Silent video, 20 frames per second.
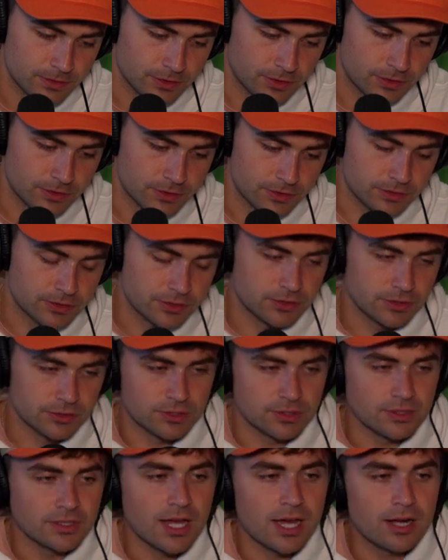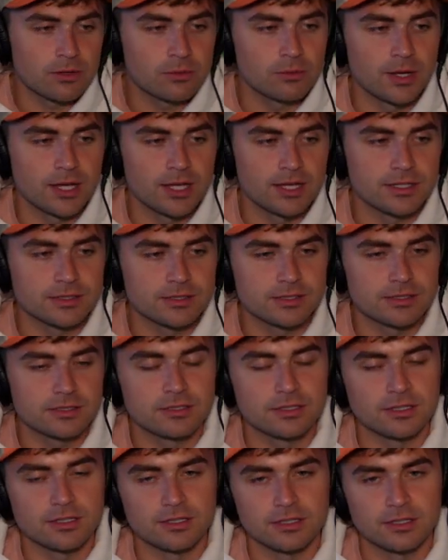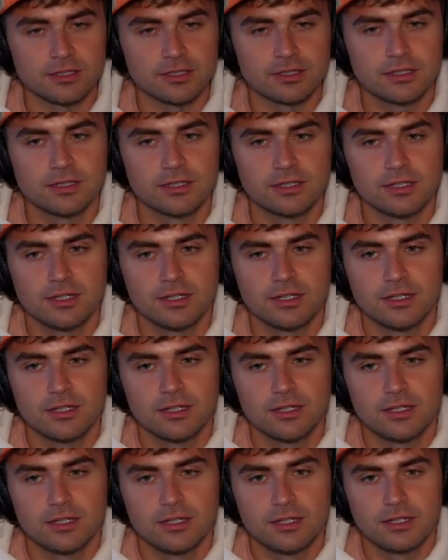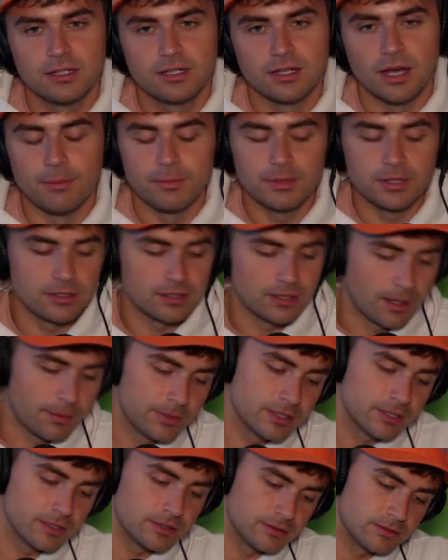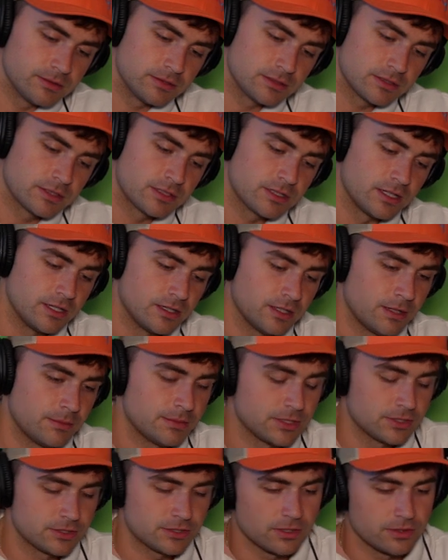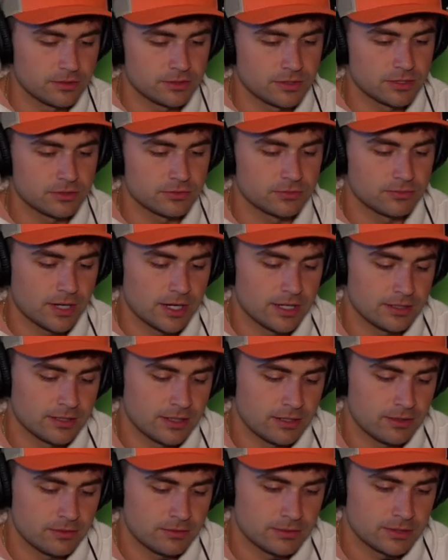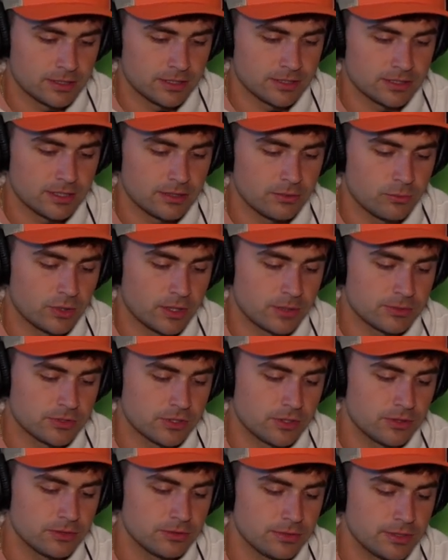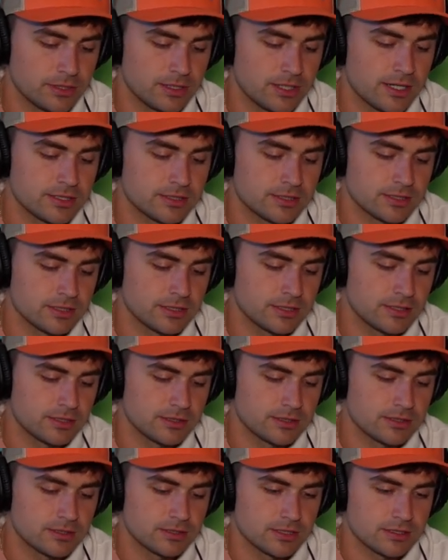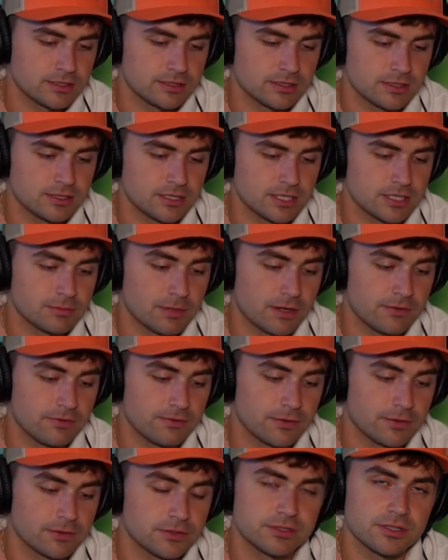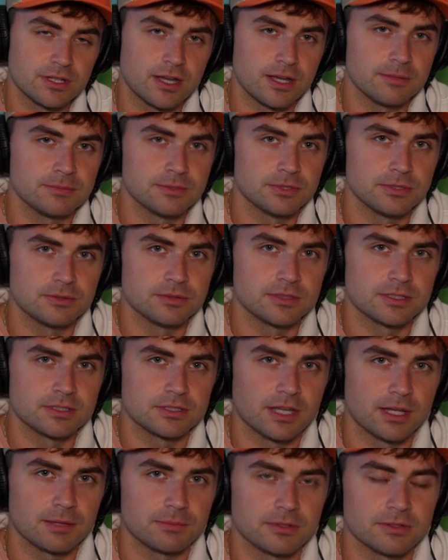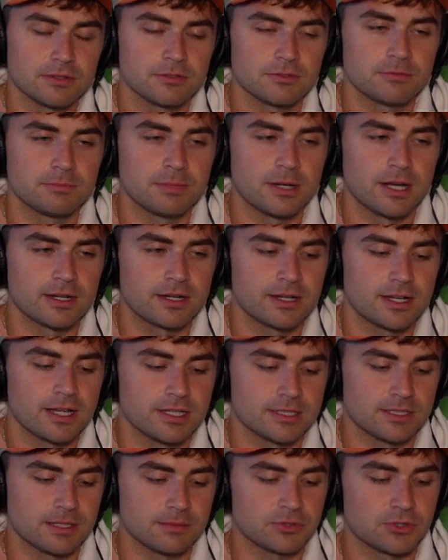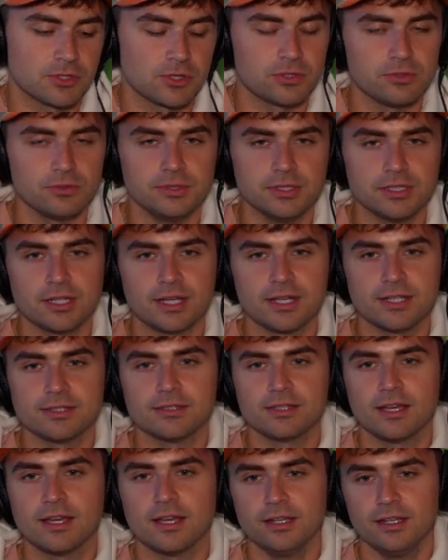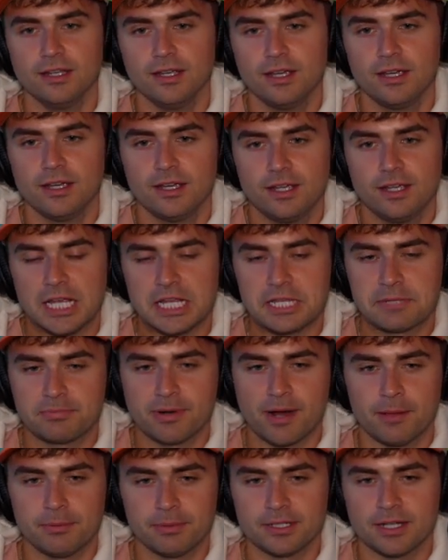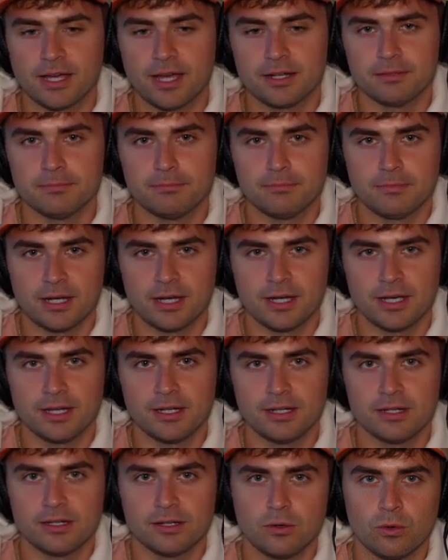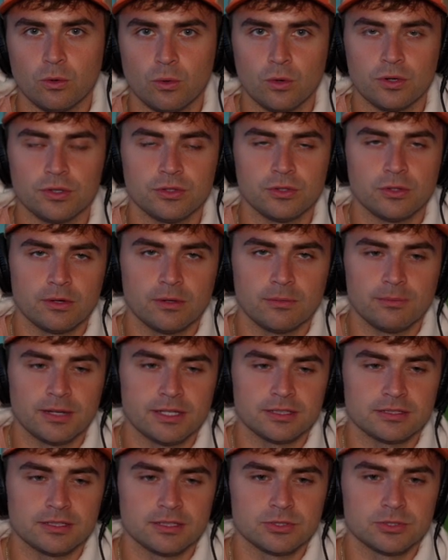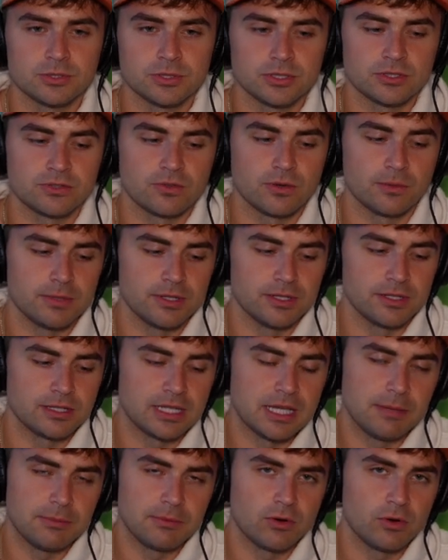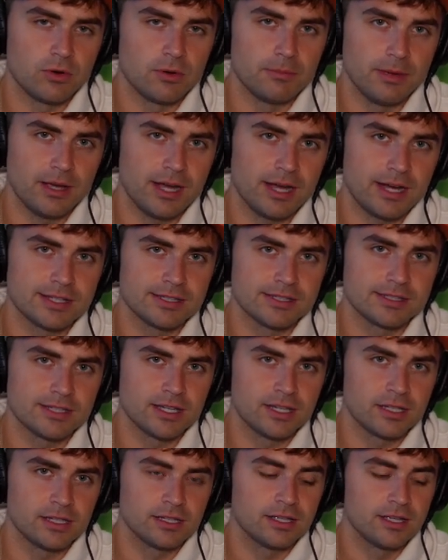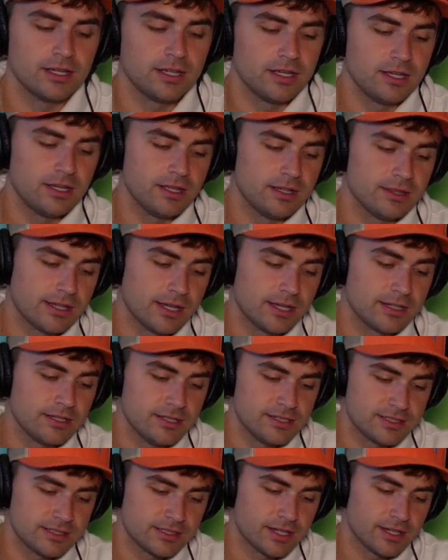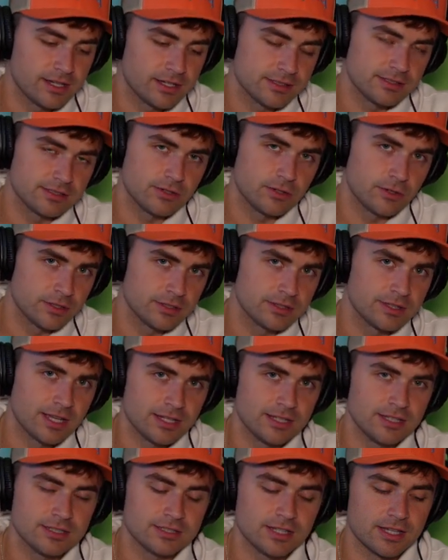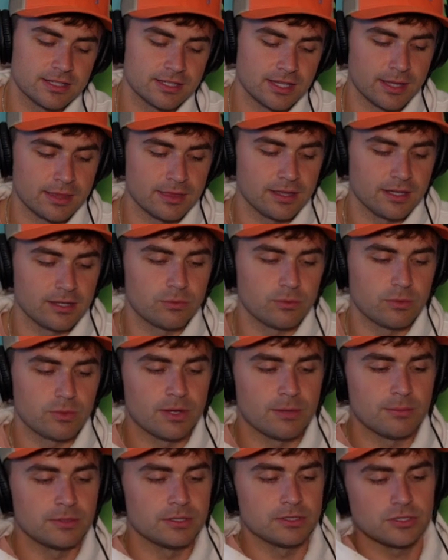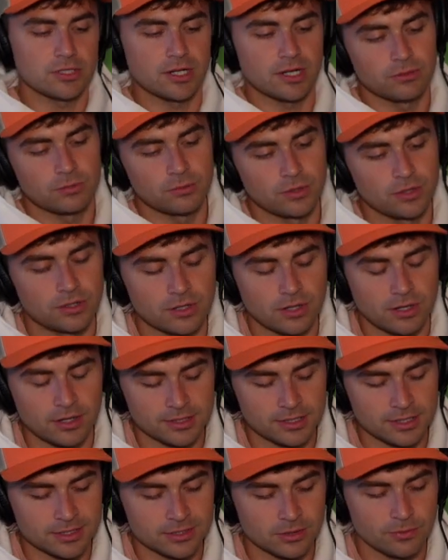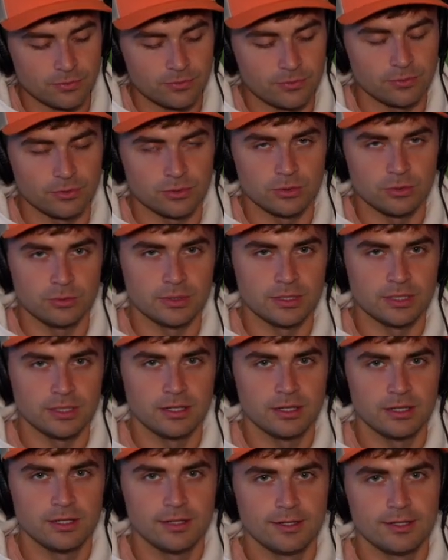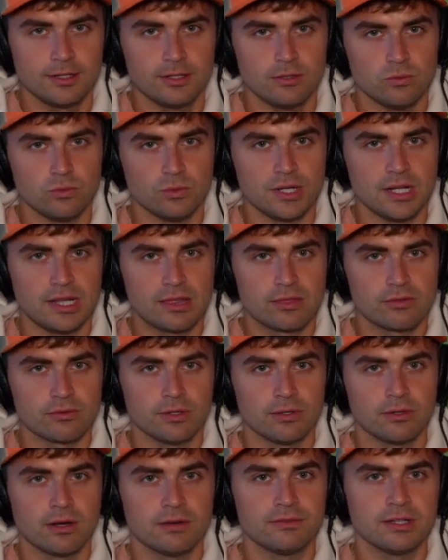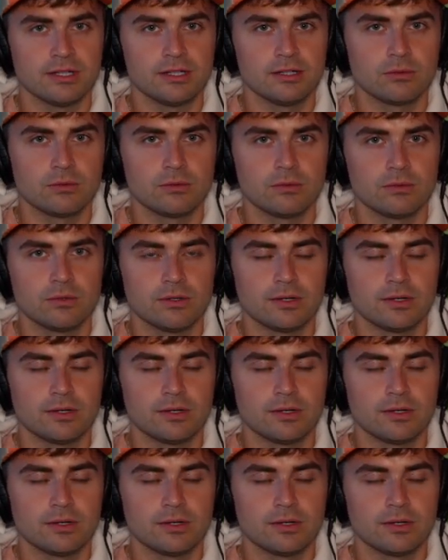you know, there's there's a lot of ways to. I'm gonna I'm gonna cut. I'm gonna start this right now because what I'm starting to realize is since this is my first time doing this type of podcast, I'm starting to realize that it's probably not in my or your best interest for me to keep going back and saying then he says, or then he says, I think what I'm going to try to work on is a fluid read through of it,